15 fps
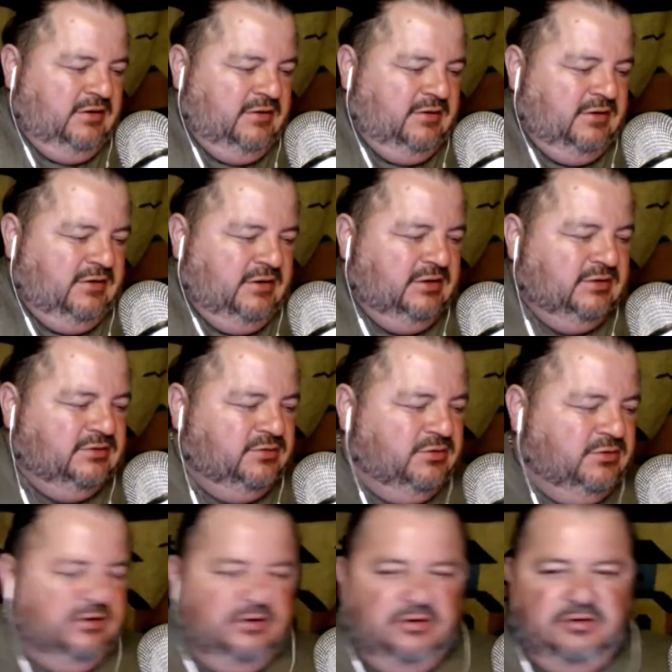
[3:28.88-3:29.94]
as we're
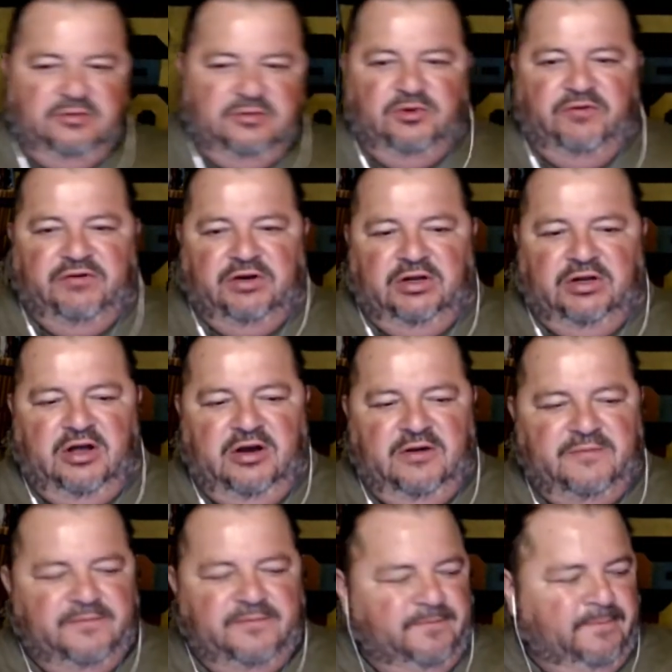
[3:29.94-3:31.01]
moving along.
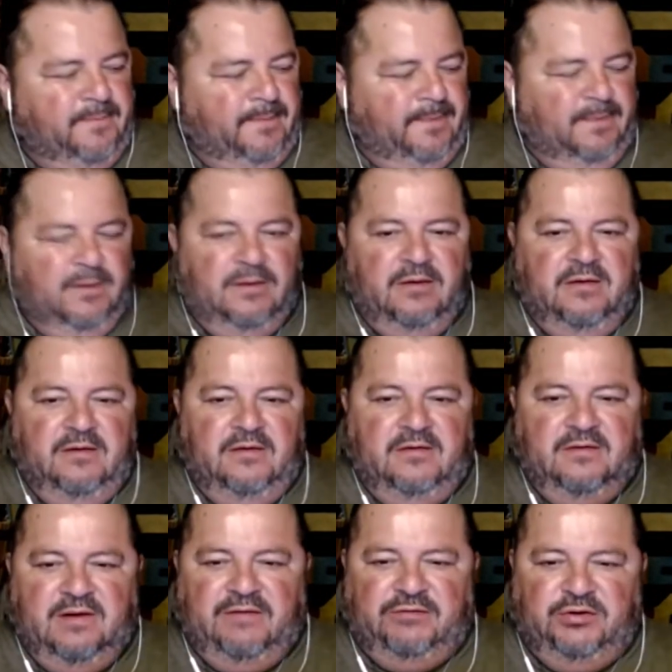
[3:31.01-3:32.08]

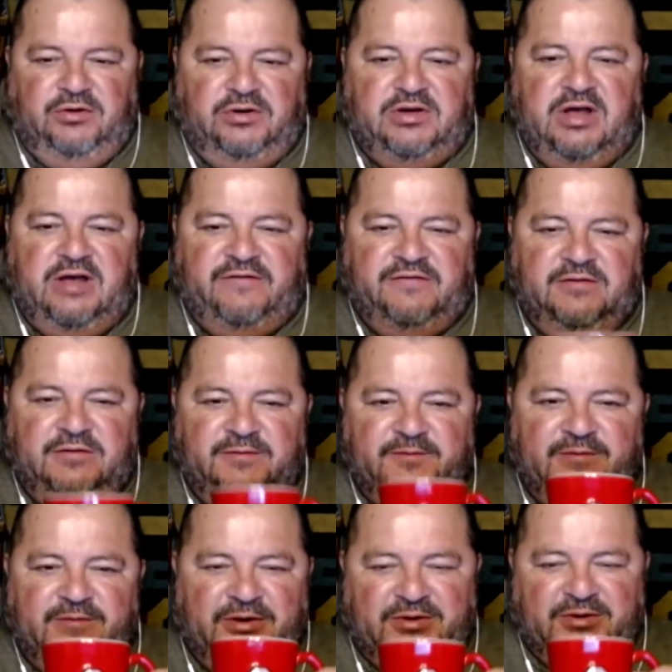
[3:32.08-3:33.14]
Have a little coffee. I
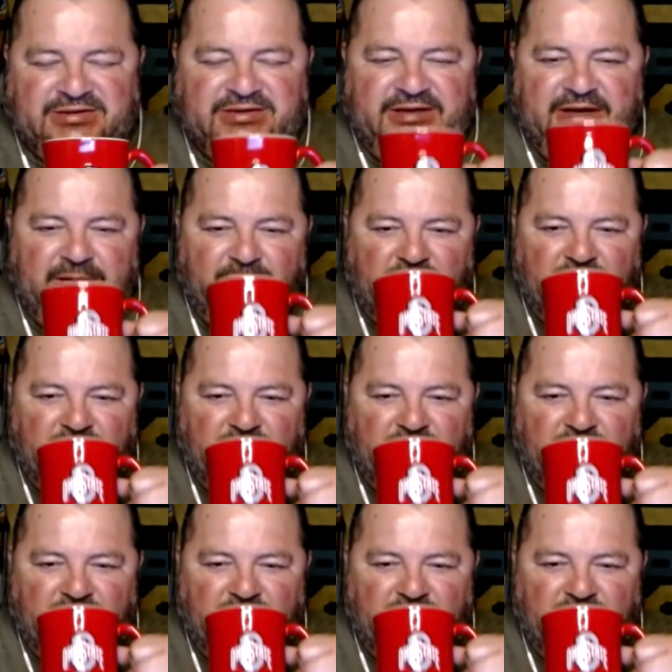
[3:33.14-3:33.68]
know it's late, but